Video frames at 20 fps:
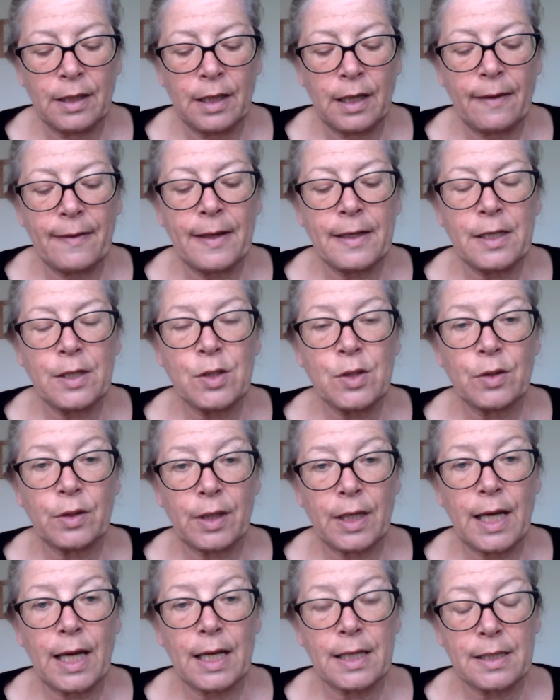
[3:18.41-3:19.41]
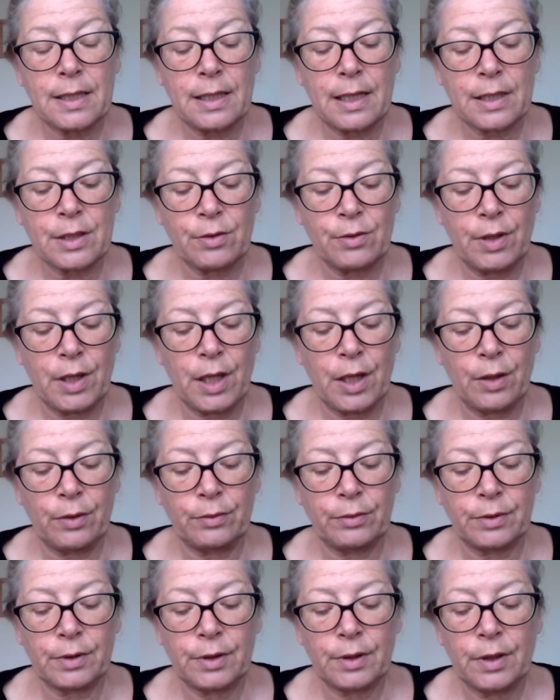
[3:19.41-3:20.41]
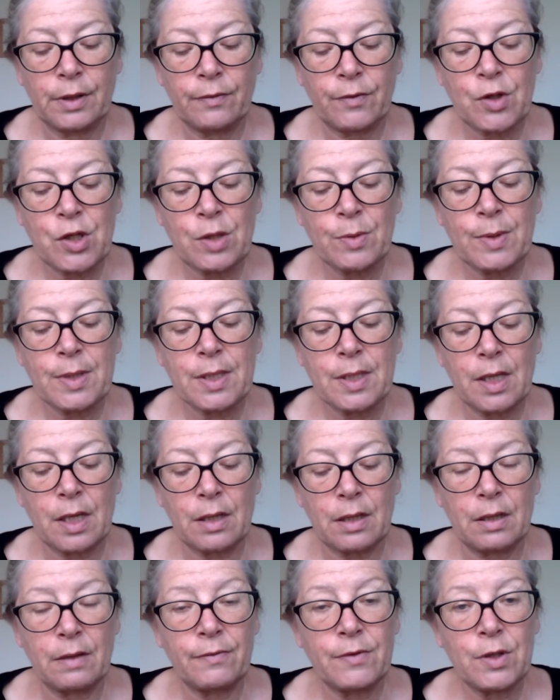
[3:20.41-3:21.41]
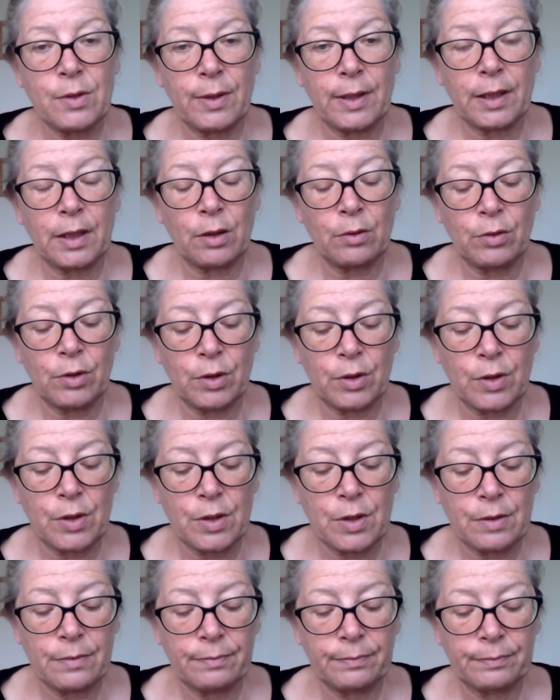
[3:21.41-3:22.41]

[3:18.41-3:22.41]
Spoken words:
and then he took care to let her alone, for she was certain of doing no good.